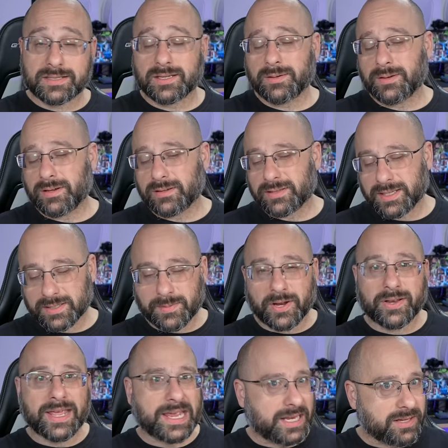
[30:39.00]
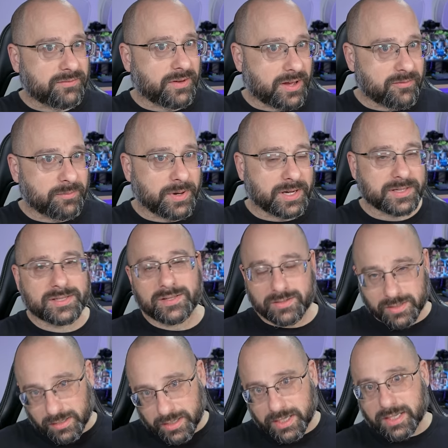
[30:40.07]
I think it's about $85. There's
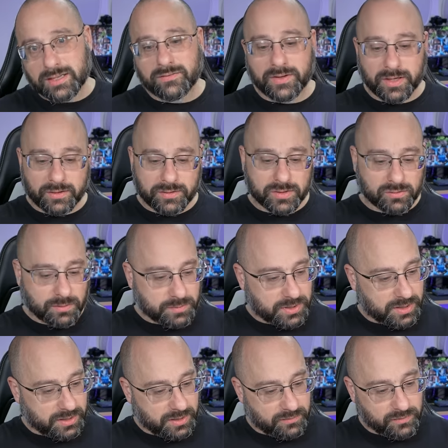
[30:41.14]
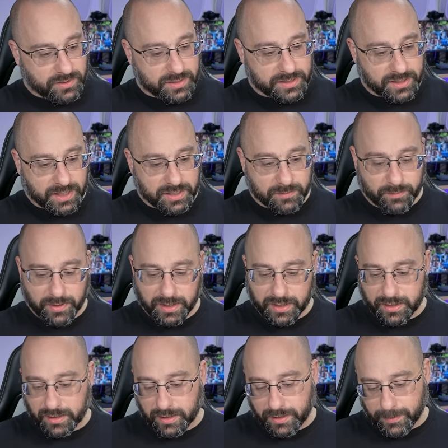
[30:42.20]
a link in the video description if you decide to pick
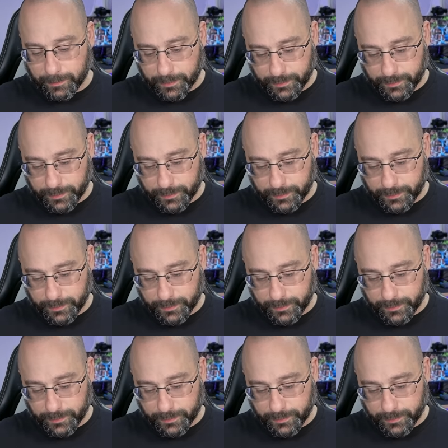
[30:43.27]
it up.